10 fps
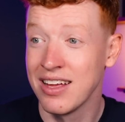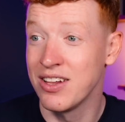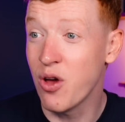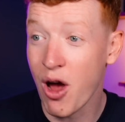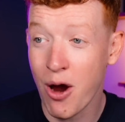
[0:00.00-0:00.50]

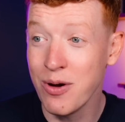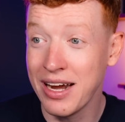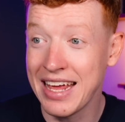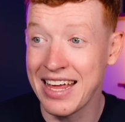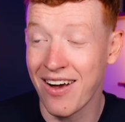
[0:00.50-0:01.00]
Not
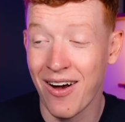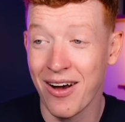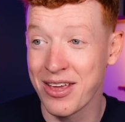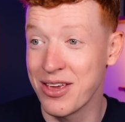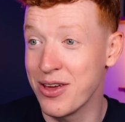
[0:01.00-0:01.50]
only
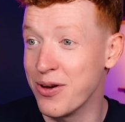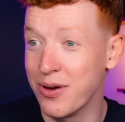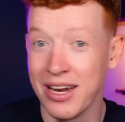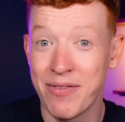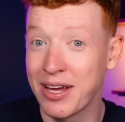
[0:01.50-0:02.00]
are you
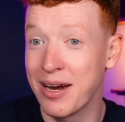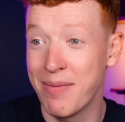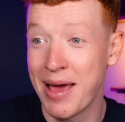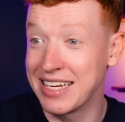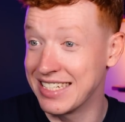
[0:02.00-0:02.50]
living in an
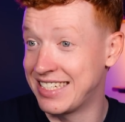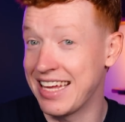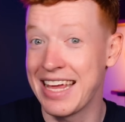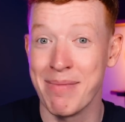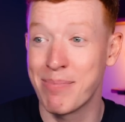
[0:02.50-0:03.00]
amazing
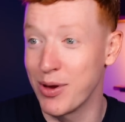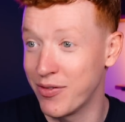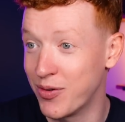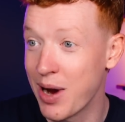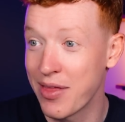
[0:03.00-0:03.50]
city in
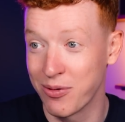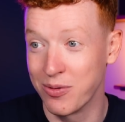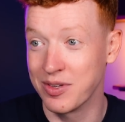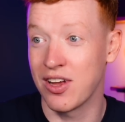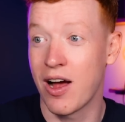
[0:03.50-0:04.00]
beautiful weather all
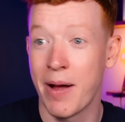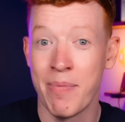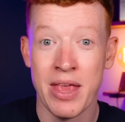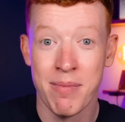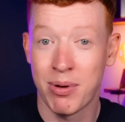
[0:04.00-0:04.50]
the time,
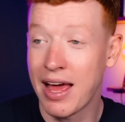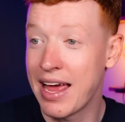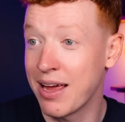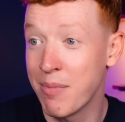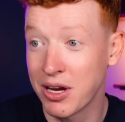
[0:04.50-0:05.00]

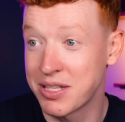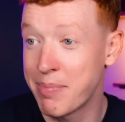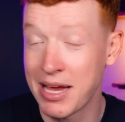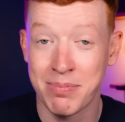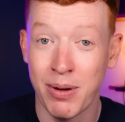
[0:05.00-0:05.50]
playing amongst the
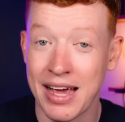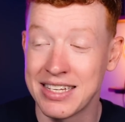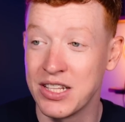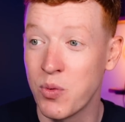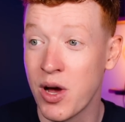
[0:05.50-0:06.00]
best players
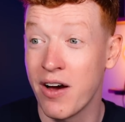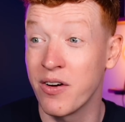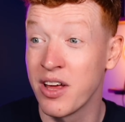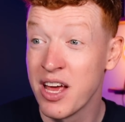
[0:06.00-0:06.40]
in the world,